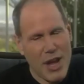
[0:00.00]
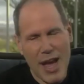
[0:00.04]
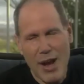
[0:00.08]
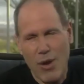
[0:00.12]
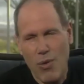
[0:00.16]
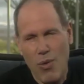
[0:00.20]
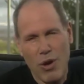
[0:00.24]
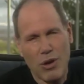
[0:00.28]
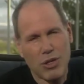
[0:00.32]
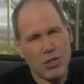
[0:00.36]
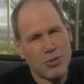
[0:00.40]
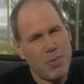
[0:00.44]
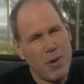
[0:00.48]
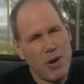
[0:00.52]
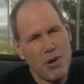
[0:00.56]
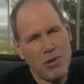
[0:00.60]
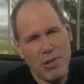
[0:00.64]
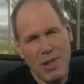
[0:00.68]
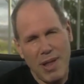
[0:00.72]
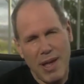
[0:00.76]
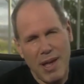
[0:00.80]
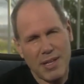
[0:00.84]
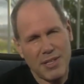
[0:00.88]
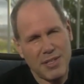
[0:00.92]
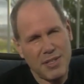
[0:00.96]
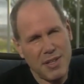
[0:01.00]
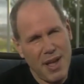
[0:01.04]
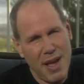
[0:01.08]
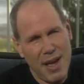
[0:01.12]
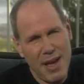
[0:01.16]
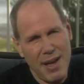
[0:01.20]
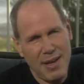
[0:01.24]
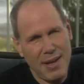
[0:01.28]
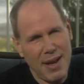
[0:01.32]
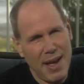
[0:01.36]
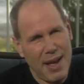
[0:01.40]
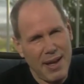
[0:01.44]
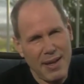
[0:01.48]
Jack Welch spoke last
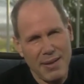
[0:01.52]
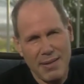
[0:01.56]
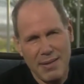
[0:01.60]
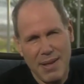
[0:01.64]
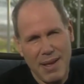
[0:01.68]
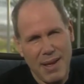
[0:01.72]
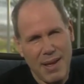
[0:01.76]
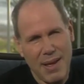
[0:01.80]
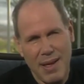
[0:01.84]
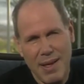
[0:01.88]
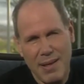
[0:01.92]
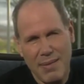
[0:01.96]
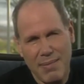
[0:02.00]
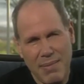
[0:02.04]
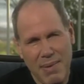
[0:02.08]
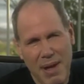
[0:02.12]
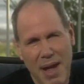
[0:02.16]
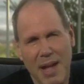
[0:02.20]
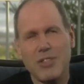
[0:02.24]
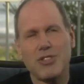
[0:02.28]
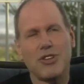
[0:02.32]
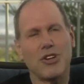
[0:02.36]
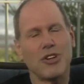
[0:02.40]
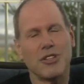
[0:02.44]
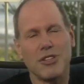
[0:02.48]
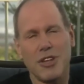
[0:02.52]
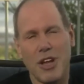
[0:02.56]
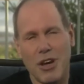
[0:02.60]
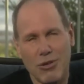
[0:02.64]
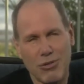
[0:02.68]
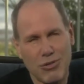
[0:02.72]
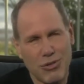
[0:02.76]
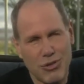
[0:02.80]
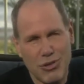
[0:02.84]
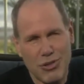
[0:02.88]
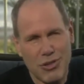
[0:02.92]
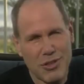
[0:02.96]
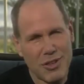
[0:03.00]
night. I took
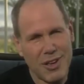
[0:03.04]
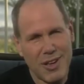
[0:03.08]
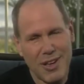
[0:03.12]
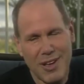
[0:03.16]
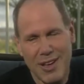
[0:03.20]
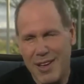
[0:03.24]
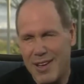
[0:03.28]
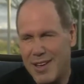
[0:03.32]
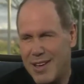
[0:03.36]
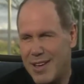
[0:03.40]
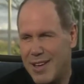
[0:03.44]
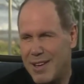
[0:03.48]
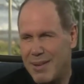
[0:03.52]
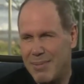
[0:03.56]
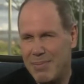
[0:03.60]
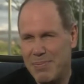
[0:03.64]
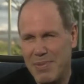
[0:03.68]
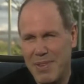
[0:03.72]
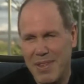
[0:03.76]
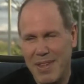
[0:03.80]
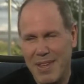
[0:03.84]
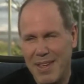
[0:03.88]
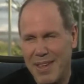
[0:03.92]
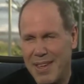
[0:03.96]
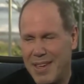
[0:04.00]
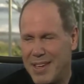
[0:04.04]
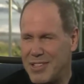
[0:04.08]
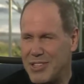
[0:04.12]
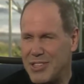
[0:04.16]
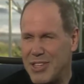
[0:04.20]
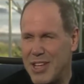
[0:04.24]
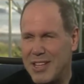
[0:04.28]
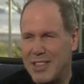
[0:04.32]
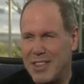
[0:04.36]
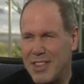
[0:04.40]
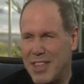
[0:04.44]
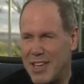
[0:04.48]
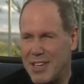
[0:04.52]
notes. He
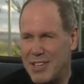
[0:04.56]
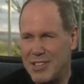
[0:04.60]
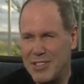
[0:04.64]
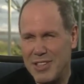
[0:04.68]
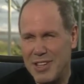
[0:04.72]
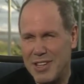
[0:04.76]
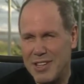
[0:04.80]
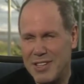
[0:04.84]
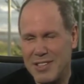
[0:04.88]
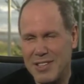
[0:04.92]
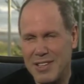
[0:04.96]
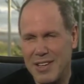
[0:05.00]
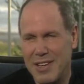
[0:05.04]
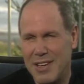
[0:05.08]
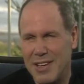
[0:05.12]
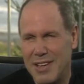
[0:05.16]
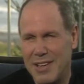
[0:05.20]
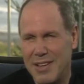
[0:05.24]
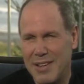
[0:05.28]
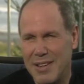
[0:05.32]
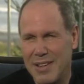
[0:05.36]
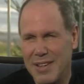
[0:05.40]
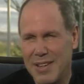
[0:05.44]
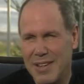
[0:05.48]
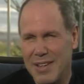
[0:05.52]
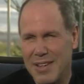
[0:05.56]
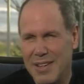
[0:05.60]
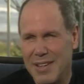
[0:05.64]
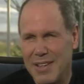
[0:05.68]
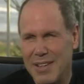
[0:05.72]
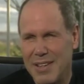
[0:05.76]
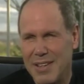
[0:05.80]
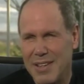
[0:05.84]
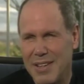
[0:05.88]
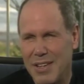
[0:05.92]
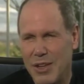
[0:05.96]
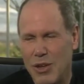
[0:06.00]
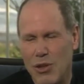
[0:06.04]
said things that the
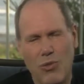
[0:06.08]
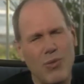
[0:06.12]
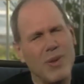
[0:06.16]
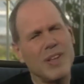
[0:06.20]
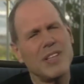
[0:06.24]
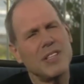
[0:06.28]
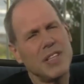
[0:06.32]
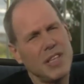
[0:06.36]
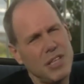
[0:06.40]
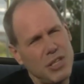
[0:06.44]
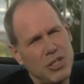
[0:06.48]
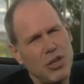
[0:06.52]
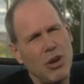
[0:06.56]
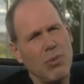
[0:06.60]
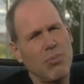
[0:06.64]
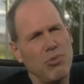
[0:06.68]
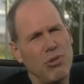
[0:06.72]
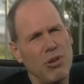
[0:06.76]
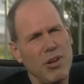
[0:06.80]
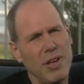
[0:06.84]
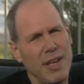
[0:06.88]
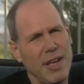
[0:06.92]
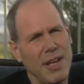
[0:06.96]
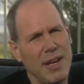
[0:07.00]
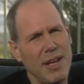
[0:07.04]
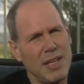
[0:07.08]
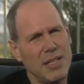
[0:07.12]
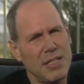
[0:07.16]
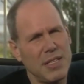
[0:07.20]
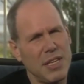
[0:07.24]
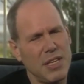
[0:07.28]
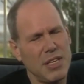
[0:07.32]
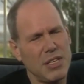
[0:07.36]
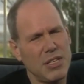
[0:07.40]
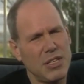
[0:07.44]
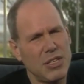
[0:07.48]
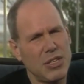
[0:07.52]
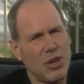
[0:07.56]
reason he's so brilliant
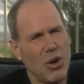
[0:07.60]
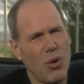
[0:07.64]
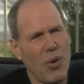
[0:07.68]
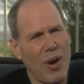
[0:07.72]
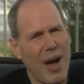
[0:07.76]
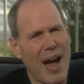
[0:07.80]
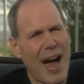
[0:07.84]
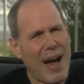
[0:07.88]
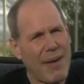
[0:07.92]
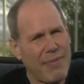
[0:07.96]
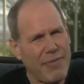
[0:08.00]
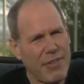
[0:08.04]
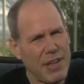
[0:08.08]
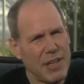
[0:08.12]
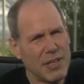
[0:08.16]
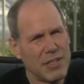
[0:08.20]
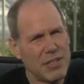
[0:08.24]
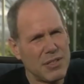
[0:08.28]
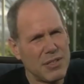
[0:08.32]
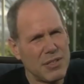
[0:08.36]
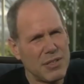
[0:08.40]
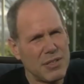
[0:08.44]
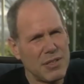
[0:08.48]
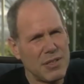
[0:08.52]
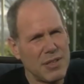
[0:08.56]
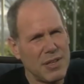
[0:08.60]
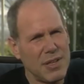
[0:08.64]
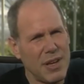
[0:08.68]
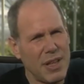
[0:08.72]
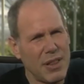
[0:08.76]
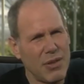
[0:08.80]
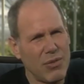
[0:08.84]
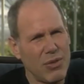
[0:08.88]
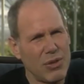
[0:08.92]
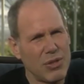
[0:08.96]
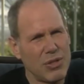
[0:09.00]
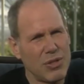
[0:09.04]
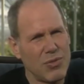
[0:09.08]
is he's so obvious.
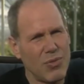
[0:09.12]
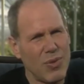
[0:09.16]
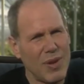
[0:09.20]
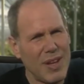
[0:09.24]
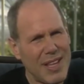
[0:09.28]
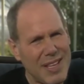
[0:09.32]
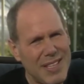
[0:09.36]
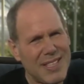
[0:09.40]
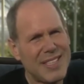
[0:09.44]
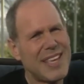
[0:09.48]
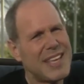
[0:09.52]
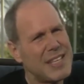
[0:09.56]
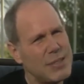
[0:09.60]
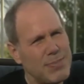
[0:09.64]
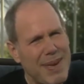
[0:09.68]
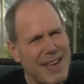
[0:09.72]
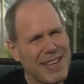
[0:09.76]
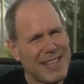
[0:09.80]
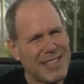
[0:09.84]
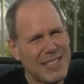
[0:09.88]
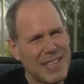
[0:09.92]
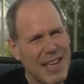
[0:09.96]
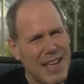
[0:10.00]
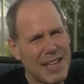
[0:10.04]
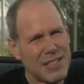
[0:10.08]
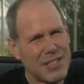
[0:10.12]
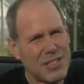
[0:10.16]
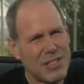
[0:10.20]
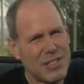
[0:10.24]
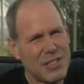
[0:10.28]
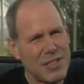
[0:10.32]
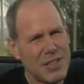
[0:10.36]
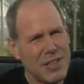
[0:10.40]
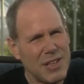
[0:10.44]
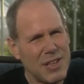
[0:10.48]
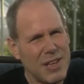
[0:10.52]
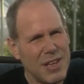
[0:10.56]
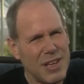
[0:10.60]
In other words, what he says makes
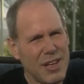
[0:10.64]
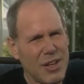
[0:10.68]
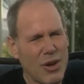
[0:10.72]
sense.